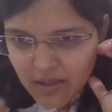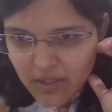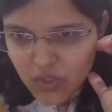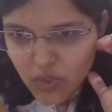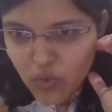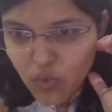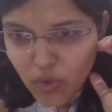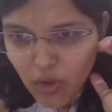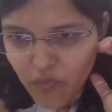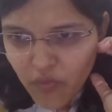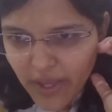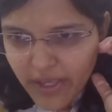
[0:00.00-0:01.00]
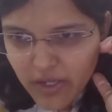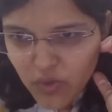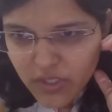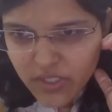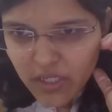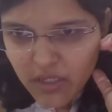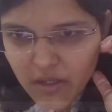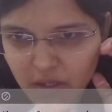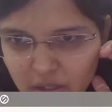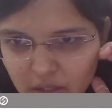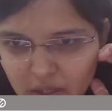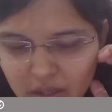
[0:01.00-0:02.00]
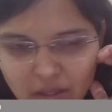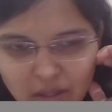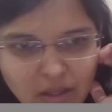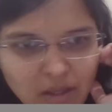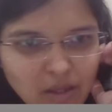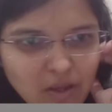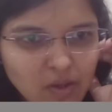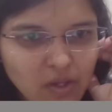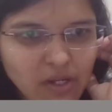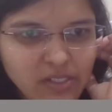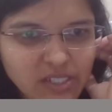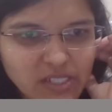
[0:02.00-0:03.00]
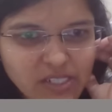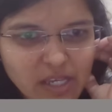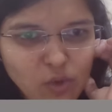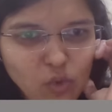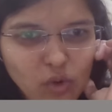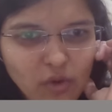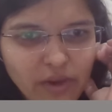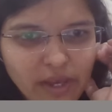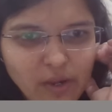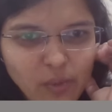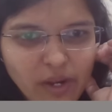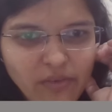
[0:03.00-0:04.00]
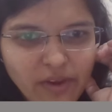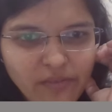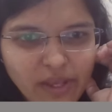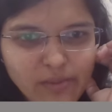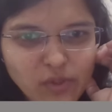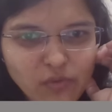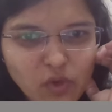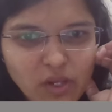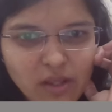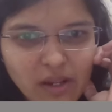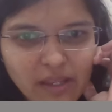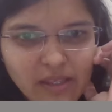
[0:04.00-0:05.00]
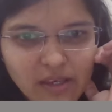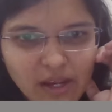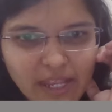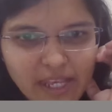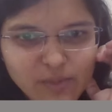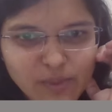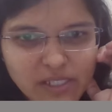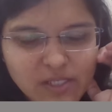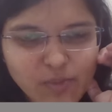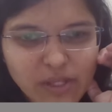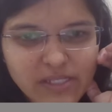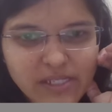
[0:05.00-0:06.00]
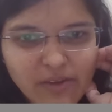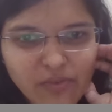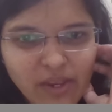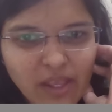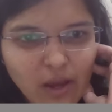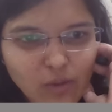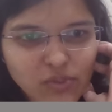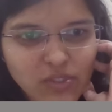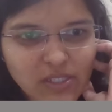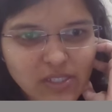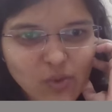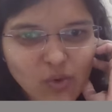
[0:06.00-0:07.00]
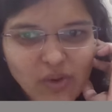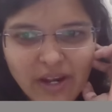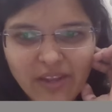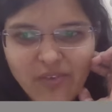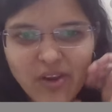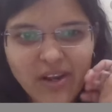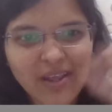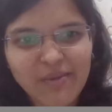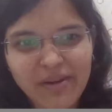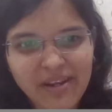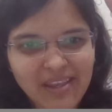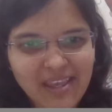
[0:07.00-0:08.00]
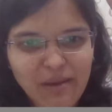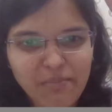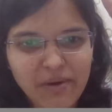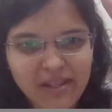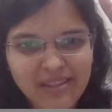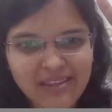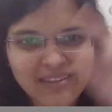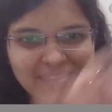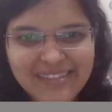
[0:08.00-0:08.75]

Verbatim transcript: So rule of fire, you are saying. Okay, Ranjit is saying rule of fire. 25 times of your yearly expenses plus debt-free house is equal to ready for retirement. Kya baat hai?